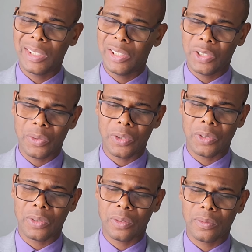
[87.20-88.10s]
Teach
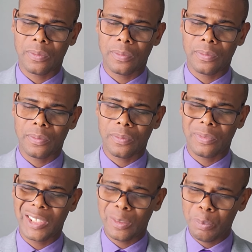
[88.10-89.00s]
us.
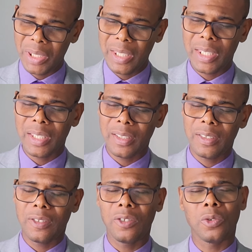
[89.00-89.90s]
Speak
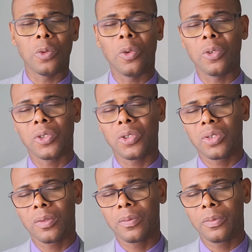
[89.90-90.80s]
to
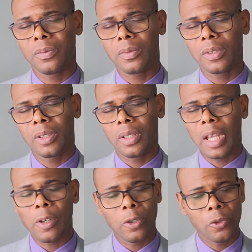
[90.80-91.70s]
us.
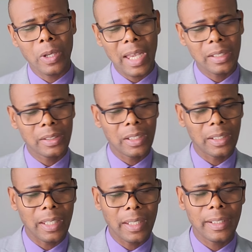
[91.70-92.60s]
And Lord, we ask
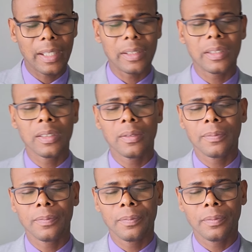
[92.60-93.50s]
again that
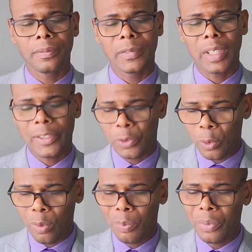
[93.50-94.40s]
as
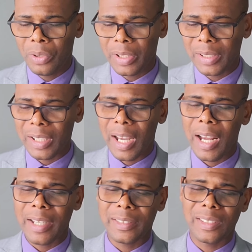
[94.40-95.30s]
you open his
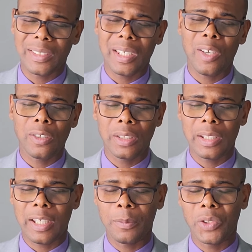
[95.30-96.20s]
eyes the second
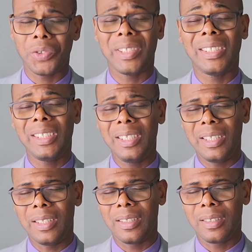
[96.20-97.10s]
time to
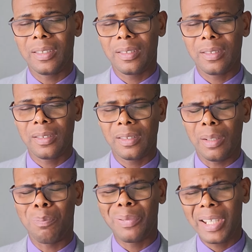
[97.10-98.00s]
see
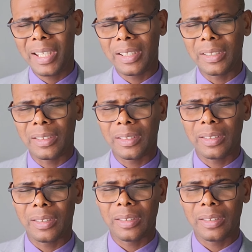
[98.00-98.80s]
the plan,